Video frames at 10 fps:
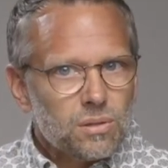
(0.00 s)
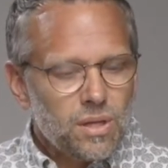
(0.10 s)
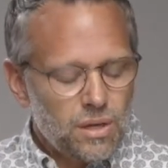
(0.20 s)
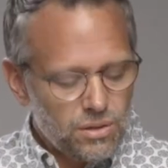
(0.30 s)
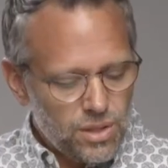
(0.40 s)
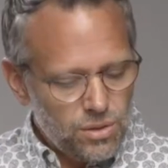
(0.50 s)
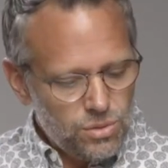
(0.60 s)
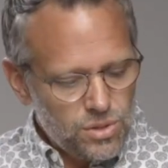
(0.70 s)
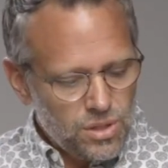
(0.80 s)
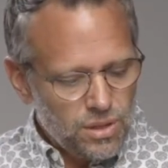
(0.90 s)
that are
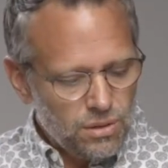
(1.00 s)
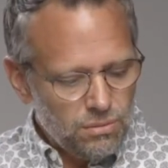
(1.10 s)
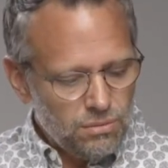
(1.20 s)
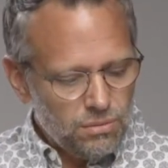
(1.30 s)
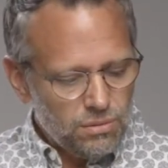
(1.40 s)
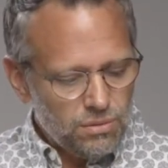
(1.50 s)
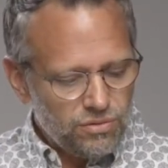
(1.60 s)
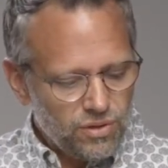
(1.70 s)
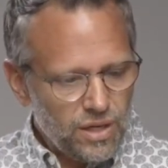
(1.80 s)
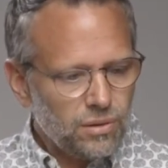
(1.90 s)
used here
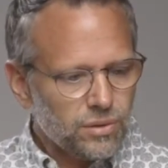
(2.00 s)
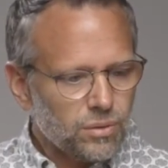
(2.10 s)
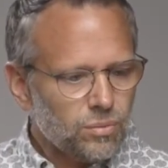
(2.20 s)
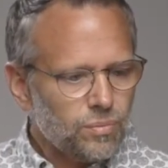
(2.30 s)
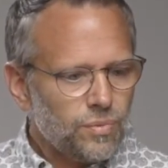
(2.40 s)
for elder.